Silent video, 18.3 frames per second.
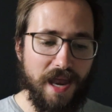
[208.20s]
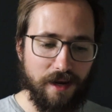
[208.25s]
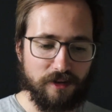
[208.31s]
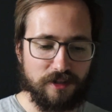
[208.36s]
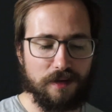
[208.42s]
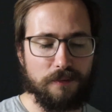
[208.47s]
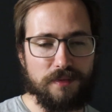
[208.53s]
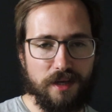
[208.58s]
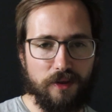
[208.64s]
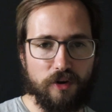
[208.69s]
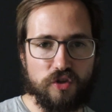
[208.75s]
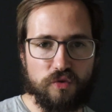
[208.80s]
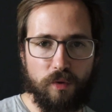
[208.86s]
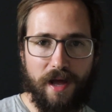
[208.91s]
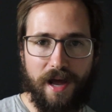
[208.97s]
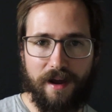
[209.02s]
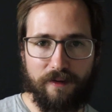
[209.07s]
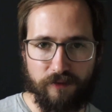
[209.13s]
Now, some dealers
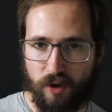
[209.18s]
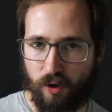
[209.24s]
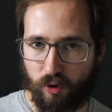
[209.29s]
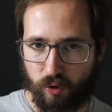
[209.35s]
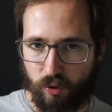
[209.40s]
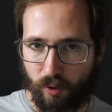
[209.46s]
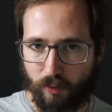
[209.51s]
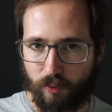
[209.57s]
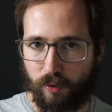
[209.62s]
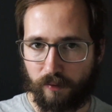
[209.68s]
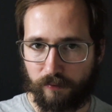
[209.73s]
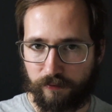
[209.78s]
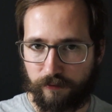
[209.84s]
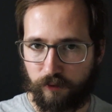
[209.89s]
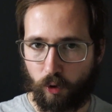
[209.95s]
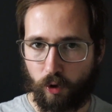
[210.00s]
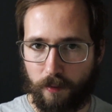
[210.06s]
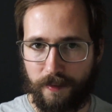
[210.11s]
will have quote unquote
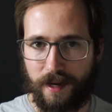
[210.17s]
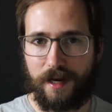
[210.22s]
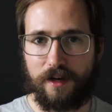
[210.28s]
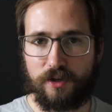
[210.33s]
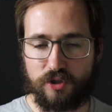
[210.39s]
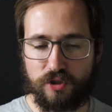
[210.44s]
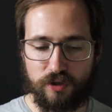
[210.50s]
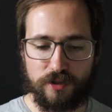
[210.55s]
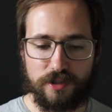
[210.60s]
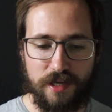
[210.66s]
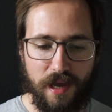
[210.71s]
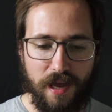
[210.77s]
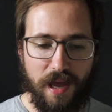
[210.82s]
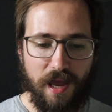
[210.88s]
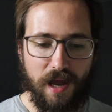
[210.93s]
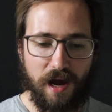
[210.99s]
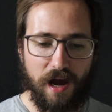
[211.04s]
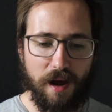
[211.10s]
floor managers,
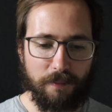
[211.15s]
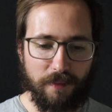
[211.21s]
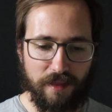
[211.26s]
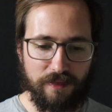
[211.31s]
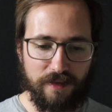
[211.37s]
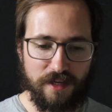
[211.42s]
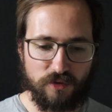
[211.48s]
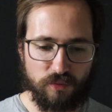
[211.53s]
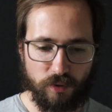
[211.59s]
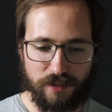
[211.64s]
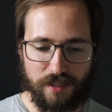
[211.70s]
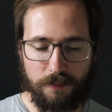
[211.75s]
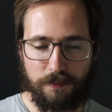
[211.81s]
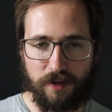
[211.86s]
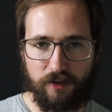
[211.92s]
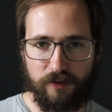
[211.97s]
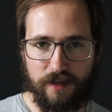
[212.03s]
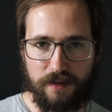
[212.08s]
and these will
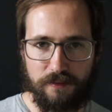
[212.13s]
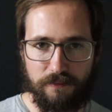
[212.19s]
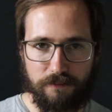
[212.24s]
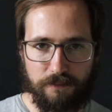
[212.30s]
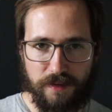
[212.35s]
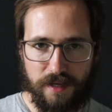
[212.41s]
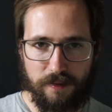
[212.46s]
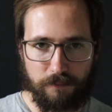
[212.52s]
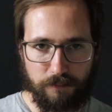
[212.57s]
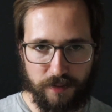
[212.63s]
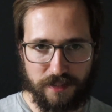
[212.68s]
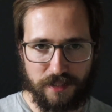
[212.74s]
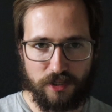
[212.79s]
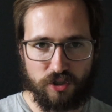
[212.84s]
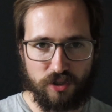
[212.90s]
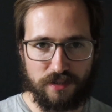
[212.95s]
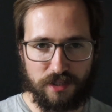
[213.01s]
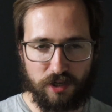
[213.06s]
typically be
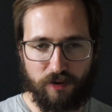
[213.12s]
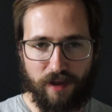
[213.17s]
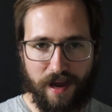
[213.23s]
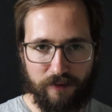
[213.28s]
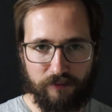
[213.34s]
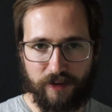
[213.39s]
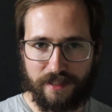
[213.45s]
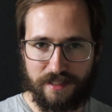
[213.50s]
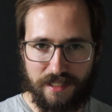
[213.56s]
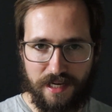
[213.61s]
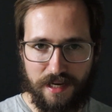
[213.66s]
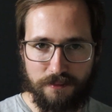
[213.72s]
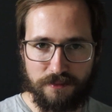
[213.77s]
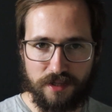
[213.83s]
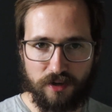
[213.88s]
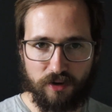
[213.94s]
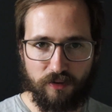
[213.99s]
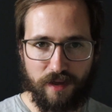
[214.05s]
positions that'll have like
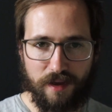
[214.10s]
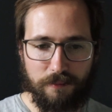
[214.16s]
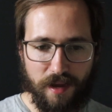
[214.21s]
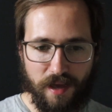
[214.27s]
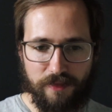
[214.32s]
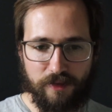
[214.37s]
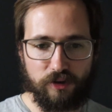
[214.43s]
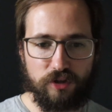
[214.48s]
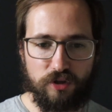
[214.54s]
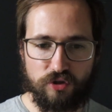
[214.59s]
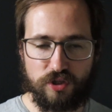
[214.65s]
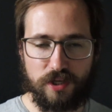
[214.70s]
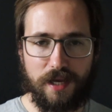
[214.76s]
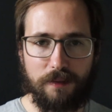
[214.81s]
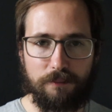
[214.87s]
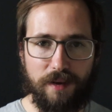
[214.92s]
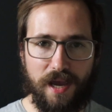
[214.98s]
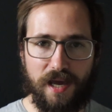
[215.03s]
teams under them, and they'll usually
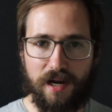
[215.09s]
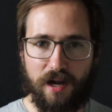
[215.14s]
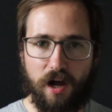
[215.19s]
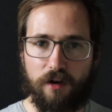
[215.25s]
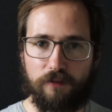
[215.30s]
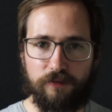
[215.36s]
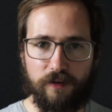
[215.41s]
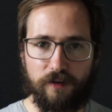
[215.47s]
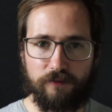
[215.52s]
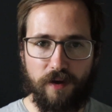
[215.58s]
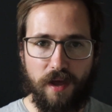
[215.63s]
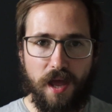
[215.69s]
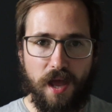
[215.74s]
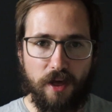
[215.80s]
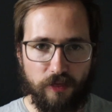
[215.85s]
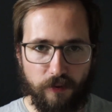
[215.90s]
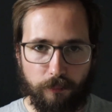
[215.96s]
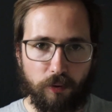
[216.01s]
get paid off of
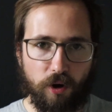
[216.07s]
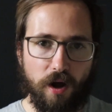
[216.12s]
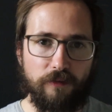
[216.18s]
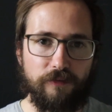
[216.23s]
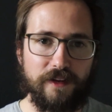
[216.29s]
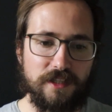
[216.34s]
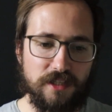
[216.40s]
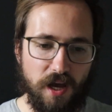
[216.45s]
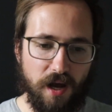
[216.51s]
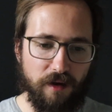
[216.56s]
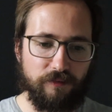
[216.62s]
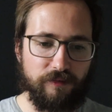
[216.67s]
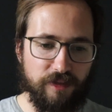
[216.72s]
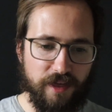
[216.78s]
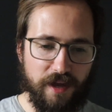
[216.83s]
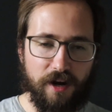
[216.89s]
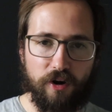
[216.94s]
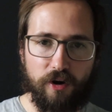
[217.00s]
the profits
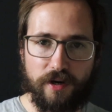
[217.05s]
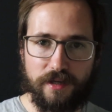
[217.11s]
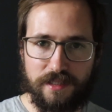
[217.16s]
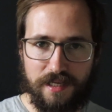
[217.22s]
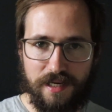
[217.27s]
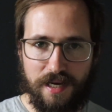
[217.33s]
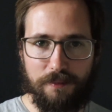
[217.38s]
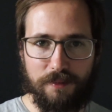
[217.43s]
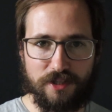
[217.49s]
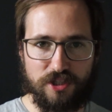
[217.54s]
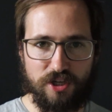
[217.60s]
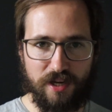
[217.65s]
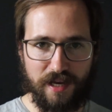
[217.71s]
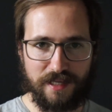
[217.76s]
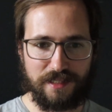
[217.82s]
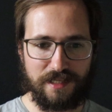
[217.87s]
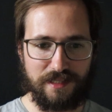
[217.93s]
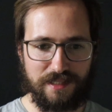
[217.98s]
of their team. And so you
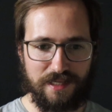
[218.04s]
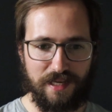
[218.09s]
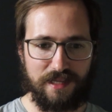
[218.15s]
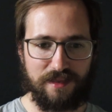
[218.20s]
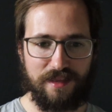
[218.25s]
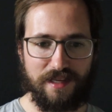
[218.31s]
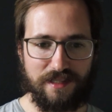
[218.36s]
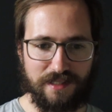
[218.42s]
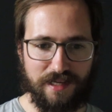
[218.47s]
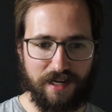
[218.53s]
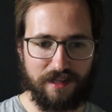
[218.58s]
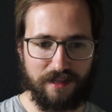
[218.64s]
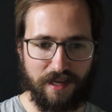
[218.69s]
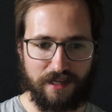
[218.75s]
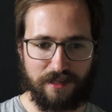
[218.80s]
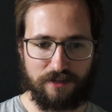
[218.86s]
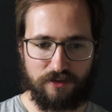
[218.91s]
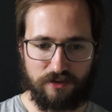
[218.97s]
guys can see things kind of
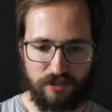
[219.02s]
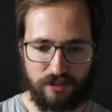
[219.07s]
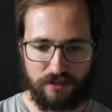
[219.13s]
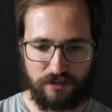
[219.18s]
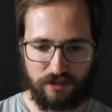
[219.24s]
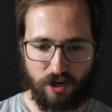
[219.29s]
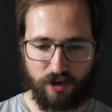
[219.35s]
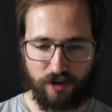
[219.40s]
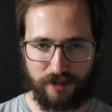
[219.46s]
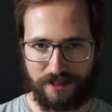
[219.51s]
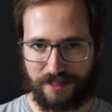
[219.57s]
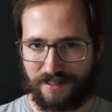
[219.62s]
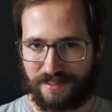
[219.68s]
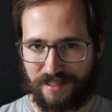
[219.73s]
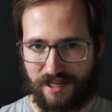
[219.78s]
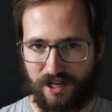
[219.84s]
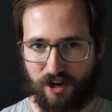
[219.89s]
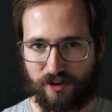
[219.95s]
like start to
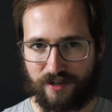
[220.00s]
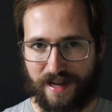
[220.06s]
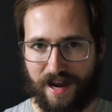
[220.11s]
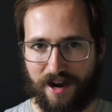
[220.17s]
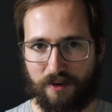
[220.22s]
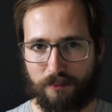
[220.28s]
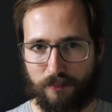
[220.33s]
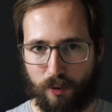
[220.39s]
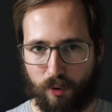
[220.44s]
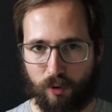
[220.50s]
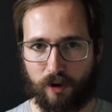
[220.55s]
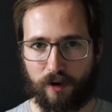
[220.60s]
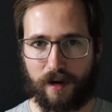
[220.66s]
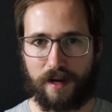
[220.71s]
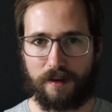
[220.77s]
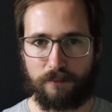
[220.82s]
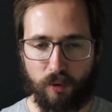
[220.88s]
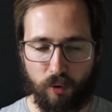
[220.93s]
tear down more
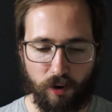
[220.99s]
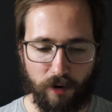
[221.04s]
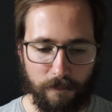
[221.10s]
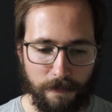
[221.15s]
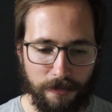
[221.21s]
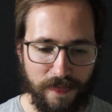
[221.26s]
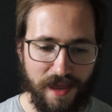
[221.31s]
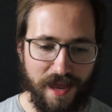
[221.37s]
and more.